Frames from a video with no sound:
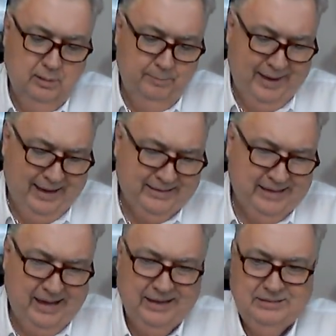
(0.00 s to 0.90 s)
back
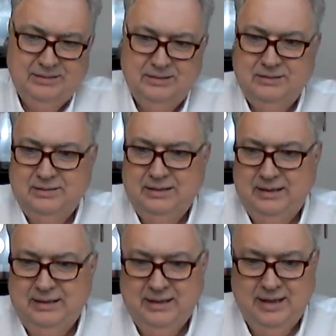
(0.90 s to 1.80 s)
taxes,
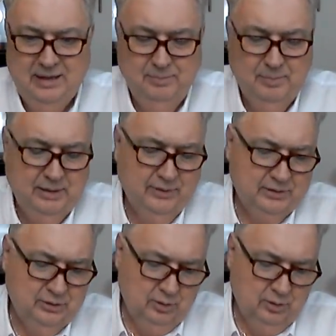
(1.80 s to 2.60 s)
any kind of money that you